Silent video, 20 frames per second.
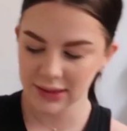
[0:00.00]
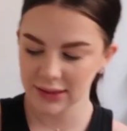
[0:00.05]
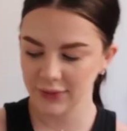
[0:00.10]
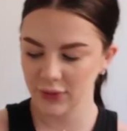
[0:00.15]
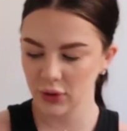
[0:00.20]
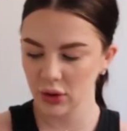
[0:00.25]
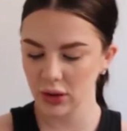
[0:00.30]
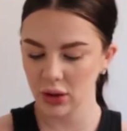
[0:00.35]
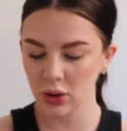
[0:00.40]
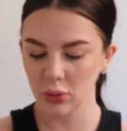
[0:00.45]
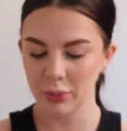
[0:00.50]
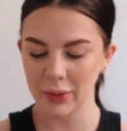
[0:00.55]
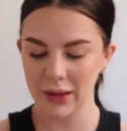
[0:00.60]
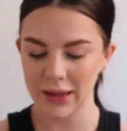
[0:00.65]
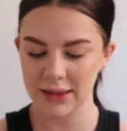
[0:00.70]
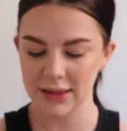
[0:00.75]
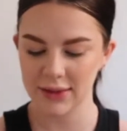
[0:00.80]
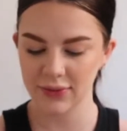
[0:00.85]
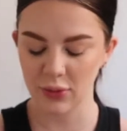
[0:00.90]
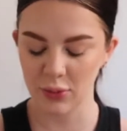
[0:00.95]
few little
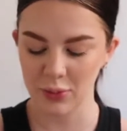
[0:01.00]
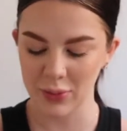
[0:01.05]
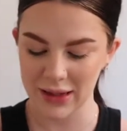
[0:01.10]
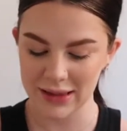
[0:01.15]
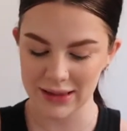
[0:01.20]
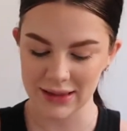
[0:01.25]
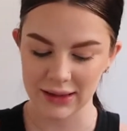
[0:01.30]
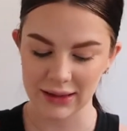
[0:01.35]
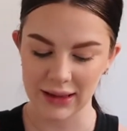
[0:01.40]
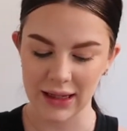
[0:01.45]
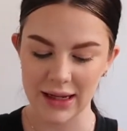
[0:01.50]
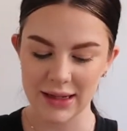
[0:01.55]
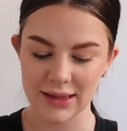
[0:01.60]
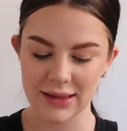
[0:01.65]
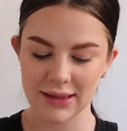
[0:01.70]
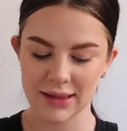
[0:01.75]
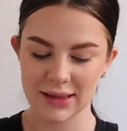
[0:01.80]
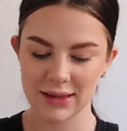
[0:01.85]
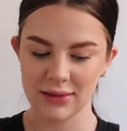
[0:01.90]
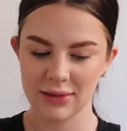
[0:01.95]
bits from Best and
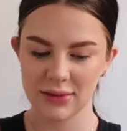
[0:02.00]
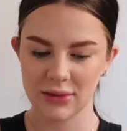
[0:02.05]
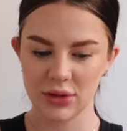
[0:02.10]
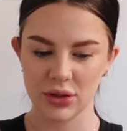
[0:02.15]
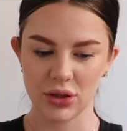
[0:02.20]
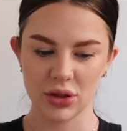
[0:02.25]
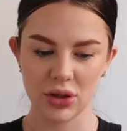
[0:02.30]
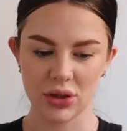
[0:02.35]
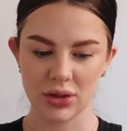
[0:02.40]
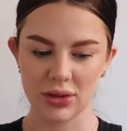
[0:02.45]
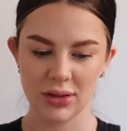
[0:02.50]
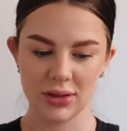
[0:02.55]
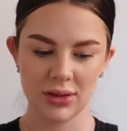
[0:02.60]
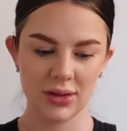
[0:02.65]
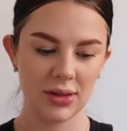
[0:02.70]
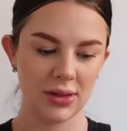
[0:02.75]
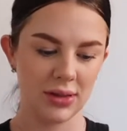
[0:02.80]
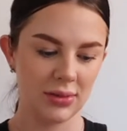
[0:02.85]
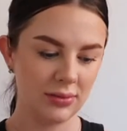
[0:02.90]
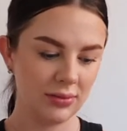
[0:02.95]
Less, just because
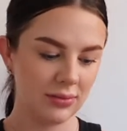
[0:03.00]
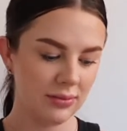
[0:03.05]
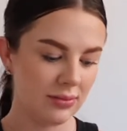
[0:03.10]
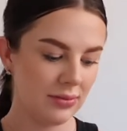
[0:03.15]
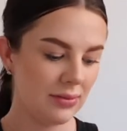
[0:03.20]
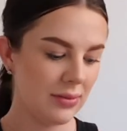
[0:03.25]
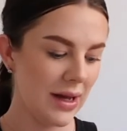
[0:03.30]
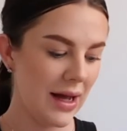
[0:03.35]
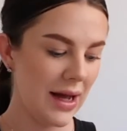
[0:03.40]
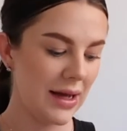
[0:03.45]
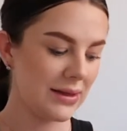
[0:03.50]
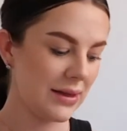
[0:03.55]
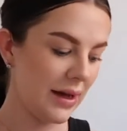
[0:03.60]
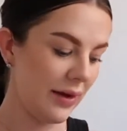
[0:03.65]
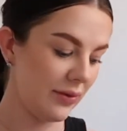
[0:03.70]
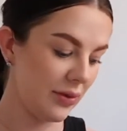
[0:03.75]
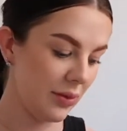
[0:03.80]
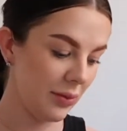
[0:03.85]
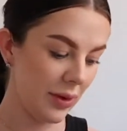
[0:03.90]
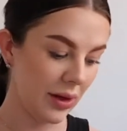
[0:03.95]
I had to
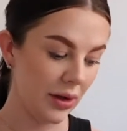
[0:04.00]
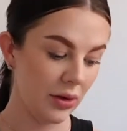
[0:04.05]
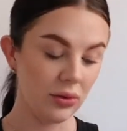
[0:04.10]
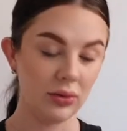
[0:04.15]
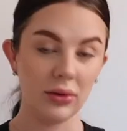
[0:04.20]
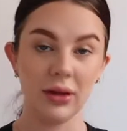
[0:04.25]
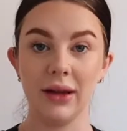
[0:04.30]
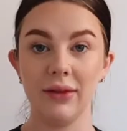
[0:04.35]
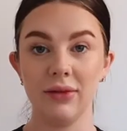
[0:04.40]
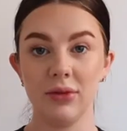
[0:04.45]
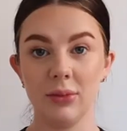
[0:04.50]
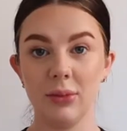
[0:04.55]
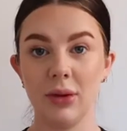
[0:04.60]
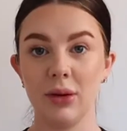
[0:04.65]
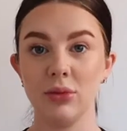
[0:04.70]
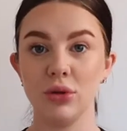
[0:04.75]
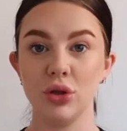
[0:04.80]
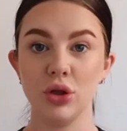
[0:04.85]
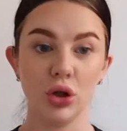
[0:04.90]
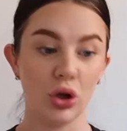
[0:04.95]
have them, I couldn't leave them, they
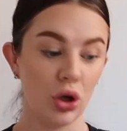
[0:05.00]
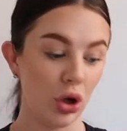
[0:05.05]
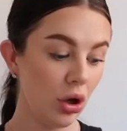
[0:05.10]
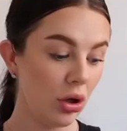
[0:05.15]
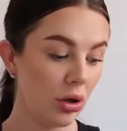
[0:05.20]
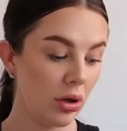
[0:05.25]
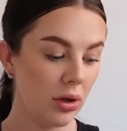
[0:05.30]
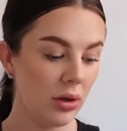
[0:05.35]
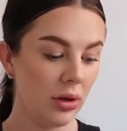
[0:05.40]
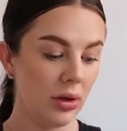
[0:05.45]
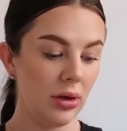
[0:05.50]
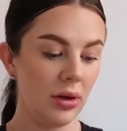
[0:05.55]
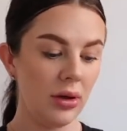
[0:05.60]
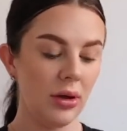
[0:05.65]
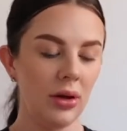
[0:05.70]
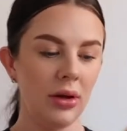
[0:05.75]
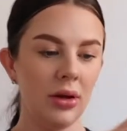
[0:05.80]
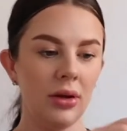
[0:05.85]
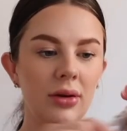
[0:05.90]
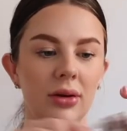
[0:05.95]
were too cute.
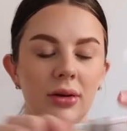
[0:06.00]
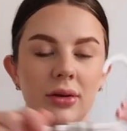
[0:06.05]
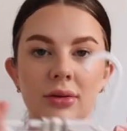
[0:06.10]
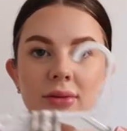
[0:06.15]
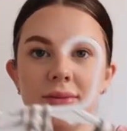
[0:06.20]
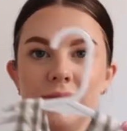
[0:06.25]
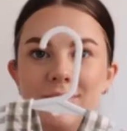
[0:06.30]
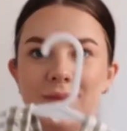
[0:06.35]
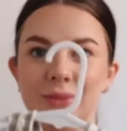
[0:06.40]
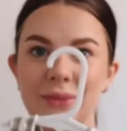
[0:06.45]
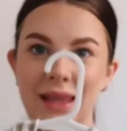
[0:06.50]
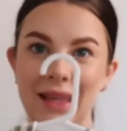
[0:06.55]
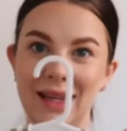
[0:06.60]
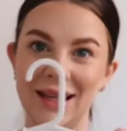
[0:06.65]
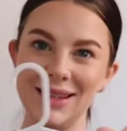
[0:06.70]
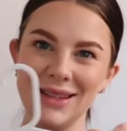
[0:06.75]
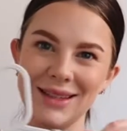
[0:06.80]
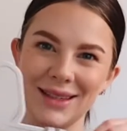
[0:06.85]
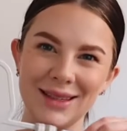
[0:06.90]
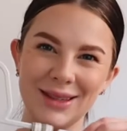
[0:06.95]

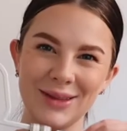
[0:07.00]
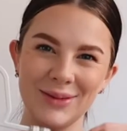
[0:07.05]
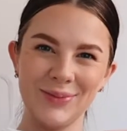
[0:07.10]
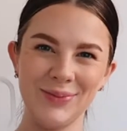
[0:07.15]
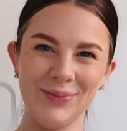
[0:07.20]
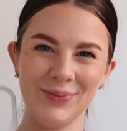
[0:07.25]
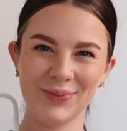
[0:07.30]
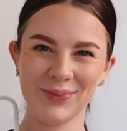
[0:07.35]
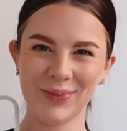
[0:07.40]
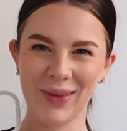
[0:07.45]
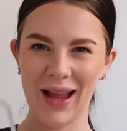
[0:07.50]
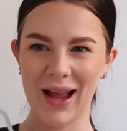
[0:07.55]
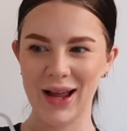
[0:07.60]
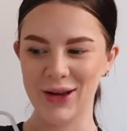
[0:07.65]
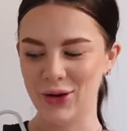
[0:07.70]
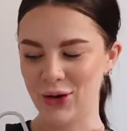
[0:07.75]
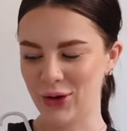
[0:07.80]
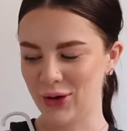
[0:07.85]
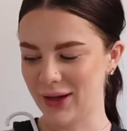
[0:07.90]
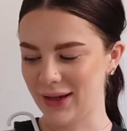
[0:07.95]
This, I
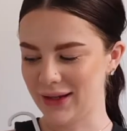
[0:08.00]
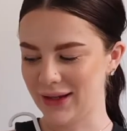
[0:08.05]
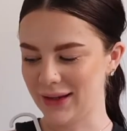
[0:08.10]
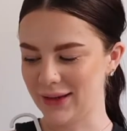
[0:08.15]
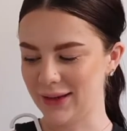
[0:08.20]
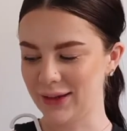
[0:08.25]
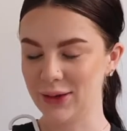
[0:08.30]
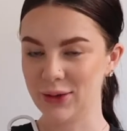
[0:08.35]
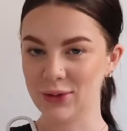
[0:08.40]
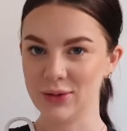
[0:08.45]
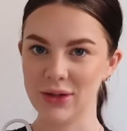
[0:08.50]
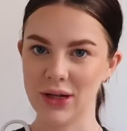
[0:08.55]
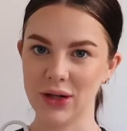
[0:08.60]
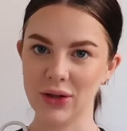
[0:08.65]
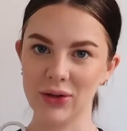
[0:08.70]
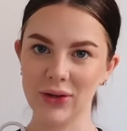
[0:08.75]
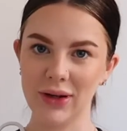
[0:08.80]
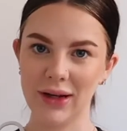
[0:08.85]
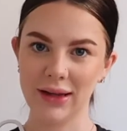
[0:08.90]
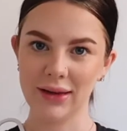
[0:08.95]
know, another little
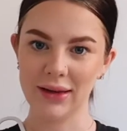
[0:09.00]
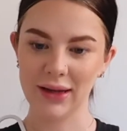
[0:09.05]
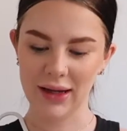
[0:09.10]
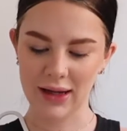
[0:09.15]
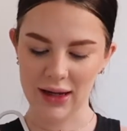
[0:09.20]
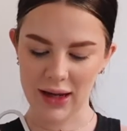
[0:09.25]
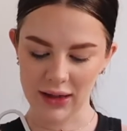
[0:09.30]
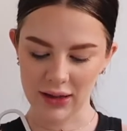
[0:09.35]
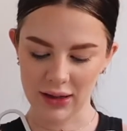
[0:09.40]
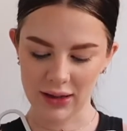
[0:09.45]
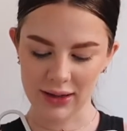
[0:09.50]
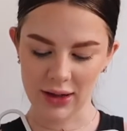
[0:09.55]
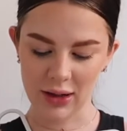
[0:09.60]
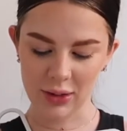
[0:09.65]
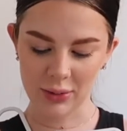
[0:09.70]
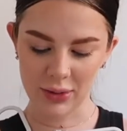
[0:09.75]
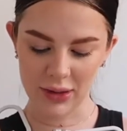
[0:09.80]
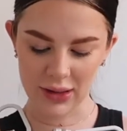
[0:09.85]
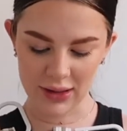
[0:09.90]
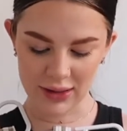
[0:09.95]
dungaree thing, I can't
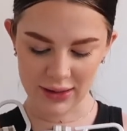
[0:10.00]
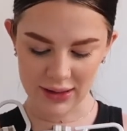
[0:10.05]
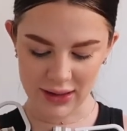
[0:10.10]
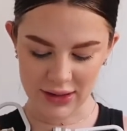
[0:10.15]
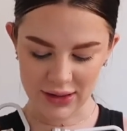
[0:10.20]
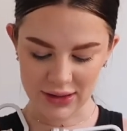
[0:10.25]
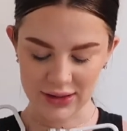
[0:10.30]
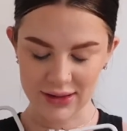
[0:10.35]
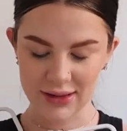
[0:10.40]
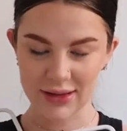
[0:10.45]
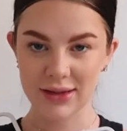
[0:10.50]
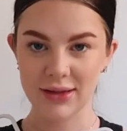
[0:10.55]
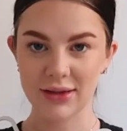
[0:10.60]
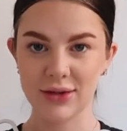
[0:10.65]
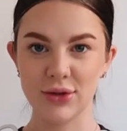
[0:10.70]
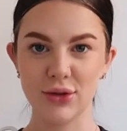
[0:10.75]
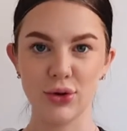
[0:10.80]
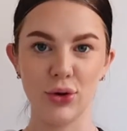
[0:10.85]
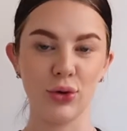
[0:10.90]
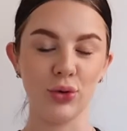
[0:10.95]
help it, they're just
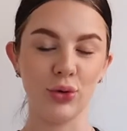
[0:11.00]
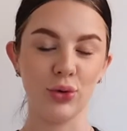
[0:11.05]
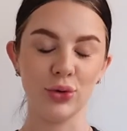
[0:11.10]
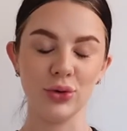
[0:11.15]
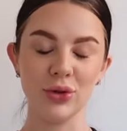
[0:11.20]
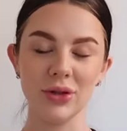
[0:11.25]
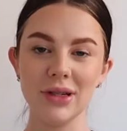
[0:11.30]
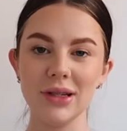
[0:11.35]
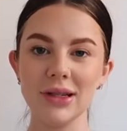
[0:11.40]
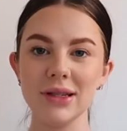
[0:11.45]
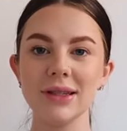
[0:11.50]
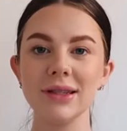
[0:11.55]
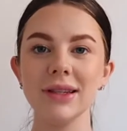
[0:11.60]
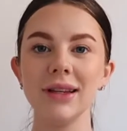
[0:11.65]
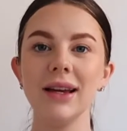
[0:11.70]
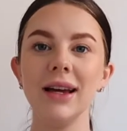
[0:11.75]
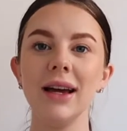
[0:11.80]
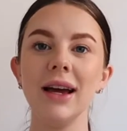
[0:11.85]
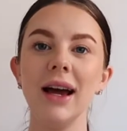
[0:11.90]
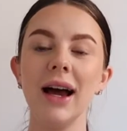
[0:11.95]
so gorgeous.
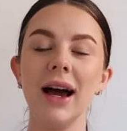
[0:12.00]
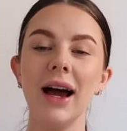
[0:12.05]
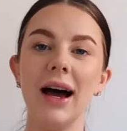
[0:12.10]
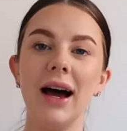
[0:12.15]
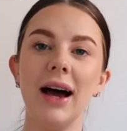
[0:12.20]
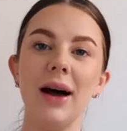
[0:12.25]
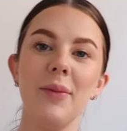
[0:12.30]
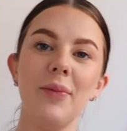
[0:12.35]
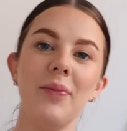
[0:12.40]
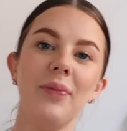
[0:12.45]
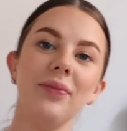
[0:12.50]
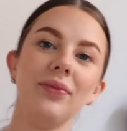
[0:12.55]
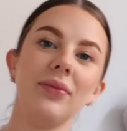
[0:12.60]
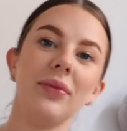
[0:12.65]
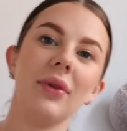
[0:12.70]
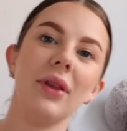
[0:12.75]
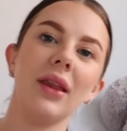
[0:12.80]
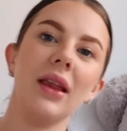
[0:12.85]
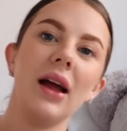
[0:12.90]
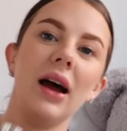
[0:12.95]

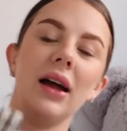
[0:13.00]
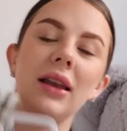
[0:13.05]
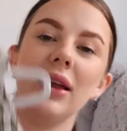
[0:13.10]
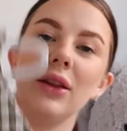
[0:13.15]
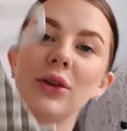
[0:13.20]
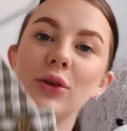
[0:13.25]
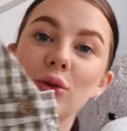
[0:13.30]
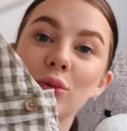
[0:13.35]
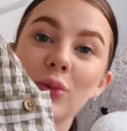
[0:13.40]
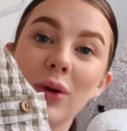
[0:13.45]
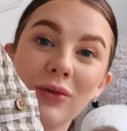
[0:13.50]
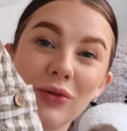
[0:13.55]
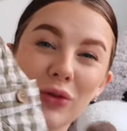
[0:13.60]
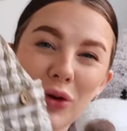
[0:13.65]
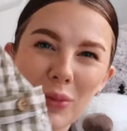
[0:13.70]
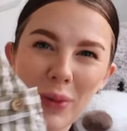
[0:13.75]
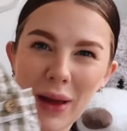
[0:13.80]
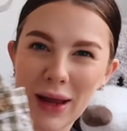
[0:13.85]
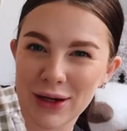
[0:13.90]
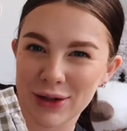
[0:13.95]
Another good one for
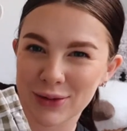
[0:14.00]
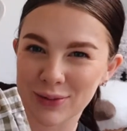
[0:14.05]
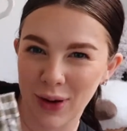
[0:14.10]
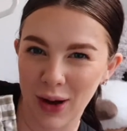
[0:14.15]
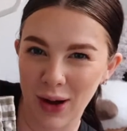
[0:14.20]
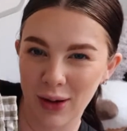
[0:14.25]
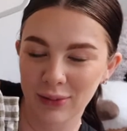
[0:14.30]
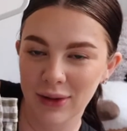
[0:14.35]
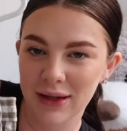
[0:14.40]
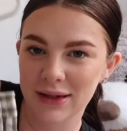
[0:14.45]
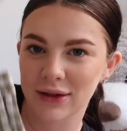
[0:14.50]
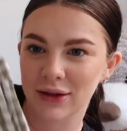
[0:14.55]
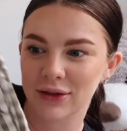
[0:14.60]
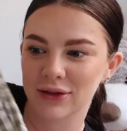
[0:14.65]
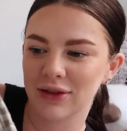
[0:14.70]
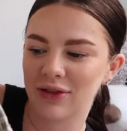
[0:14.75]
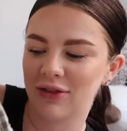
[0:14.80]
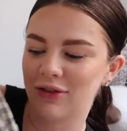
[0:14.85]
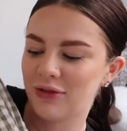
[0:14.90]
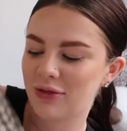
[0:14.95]
a beige mom. There's
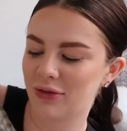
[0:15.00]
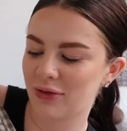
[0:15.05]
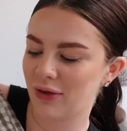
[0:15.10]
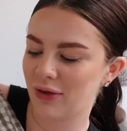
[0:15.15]
lots of